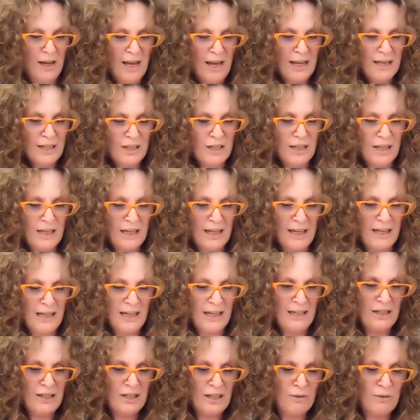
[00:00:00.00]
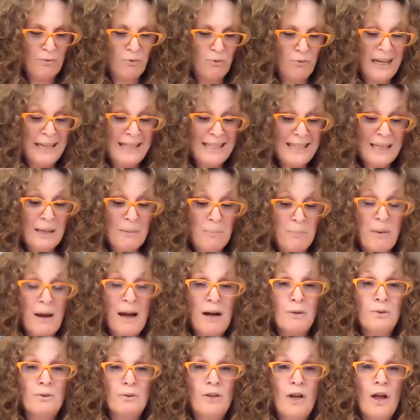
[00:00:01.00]
She reads
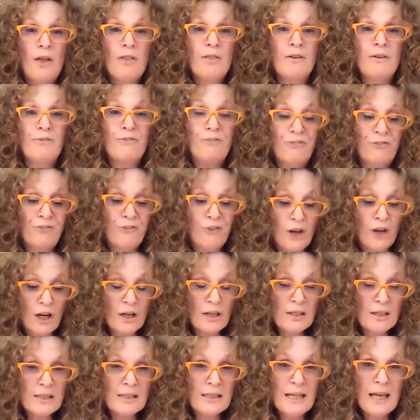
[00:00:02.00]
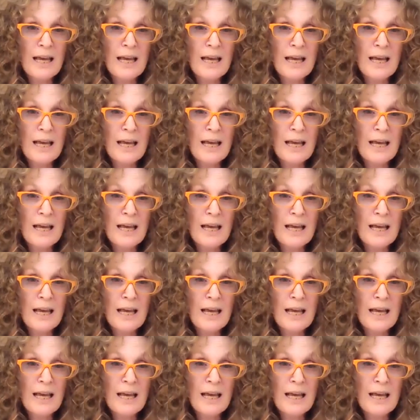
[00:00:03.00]
about the first